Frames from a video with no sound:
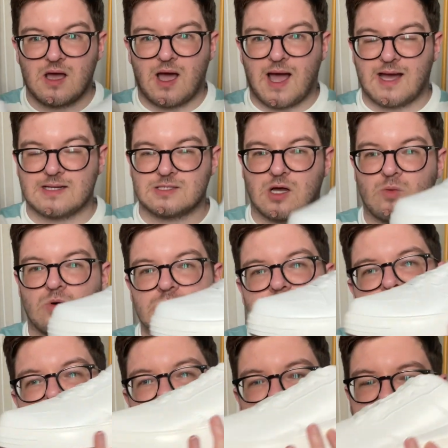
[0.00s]
And I
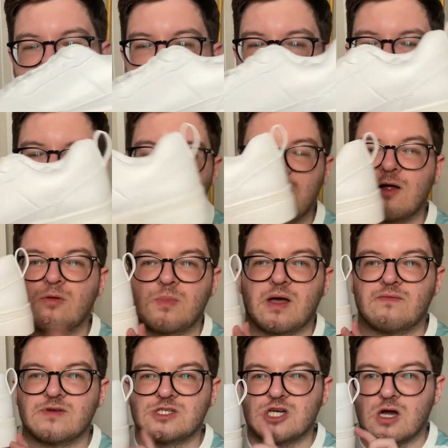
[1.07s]
wanted them to have a little bit
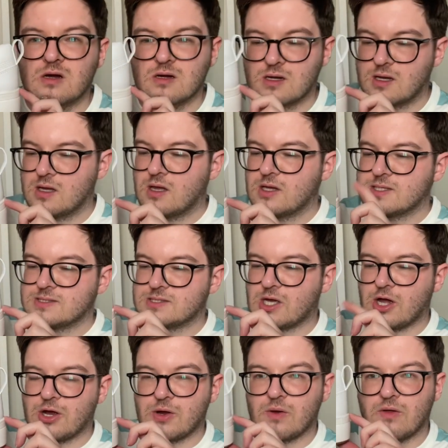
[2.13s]
of a chunk,
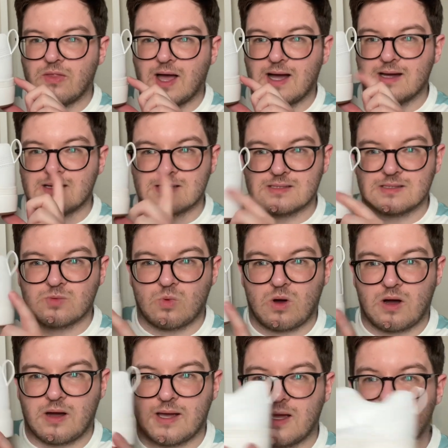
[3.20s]
so that is
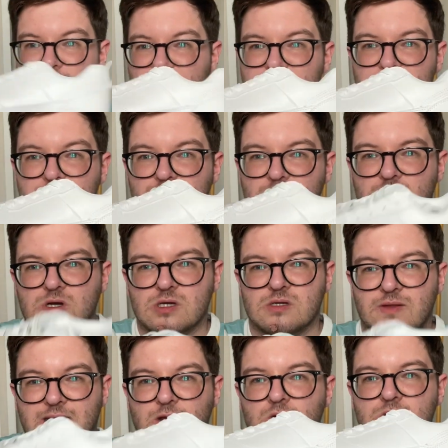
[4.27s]
why they don't look,
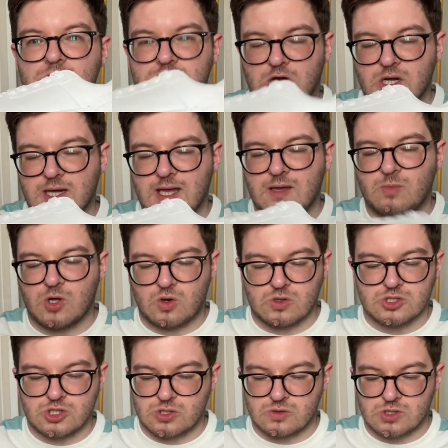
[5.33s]
they look chunky, but not
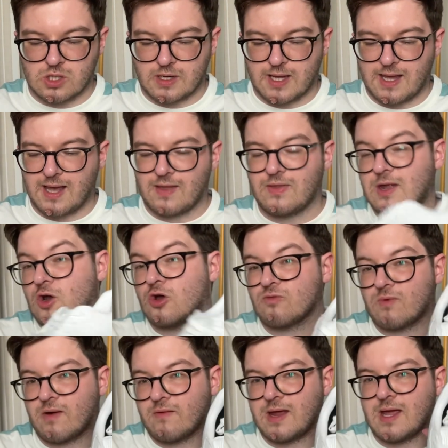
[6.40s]
too chunky. And they look
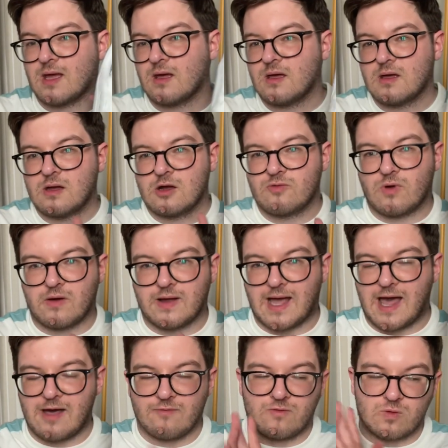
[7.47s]
very, very
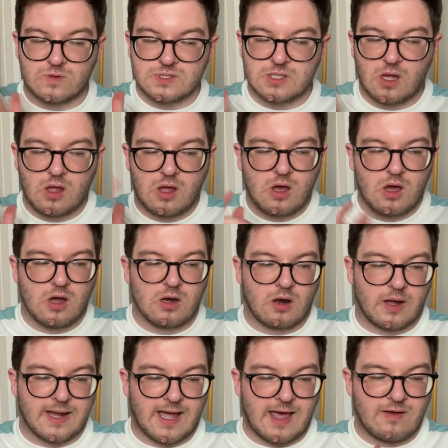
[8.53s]
Air Force,
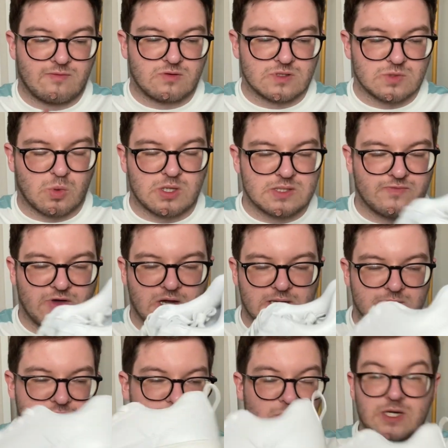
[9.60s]
Nike Air Force One
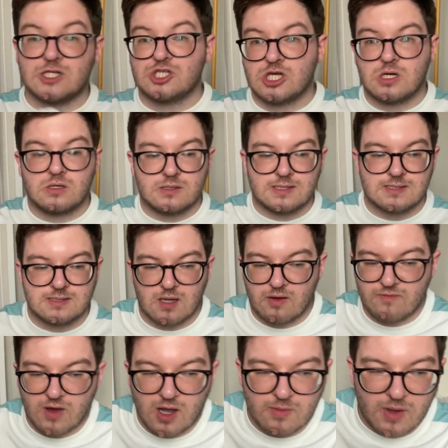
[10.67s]
vibes, which is a
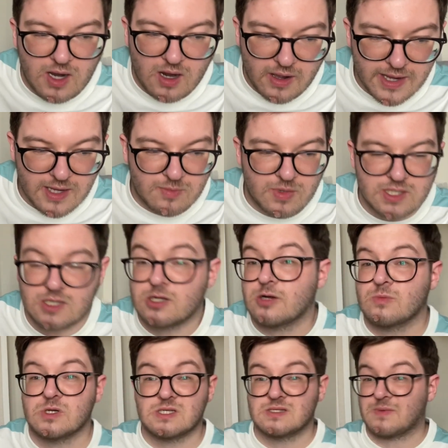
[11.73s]
vibe I like, but I don't
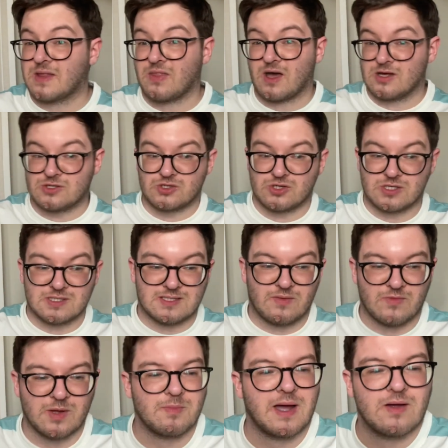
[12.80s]
want to spend £100 and
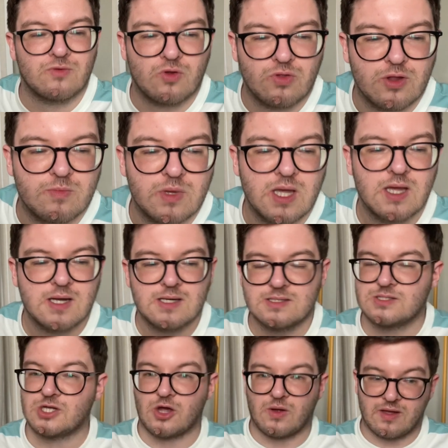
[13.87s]
something on them.
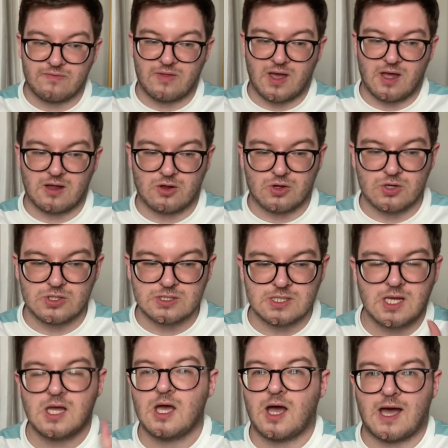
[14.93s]
So if they're good,
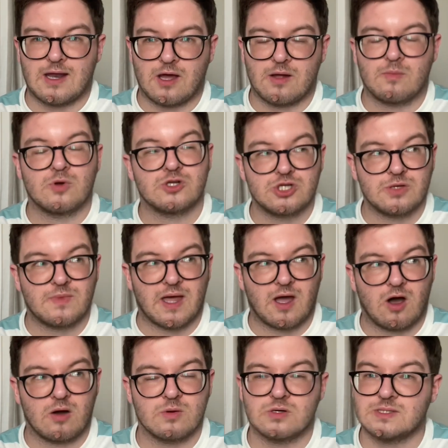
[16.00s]
and I presume they
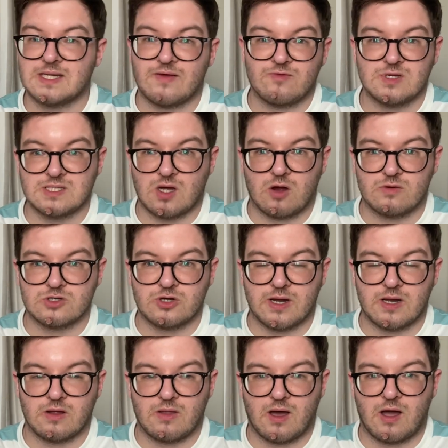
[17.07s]
are, because every Zara
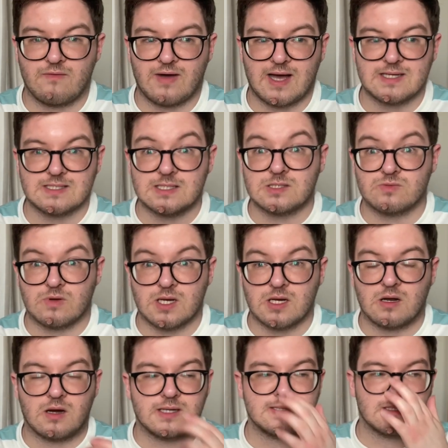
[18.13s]
trainer that I've had is really
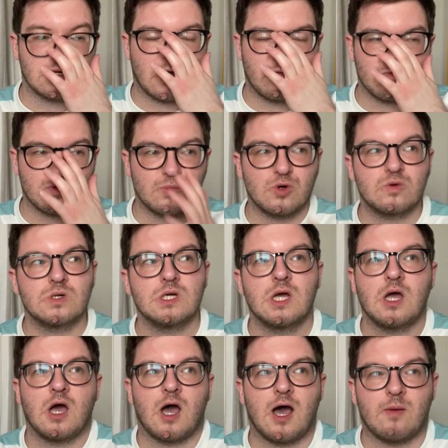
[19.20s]
nice and comfortable.
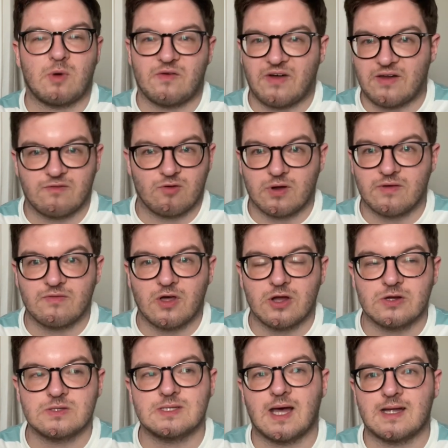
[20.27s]
I've had 3 of
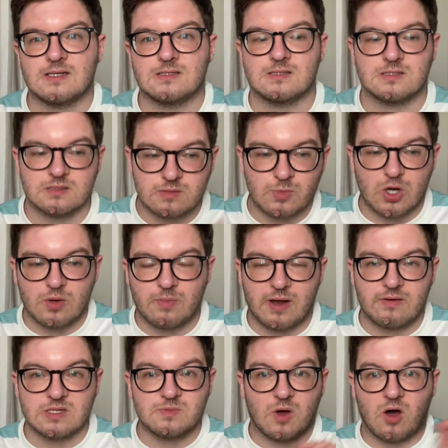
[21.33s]
those, and Pull&Bear
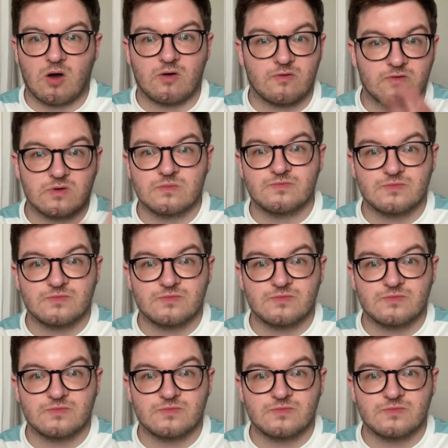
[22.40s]
is part of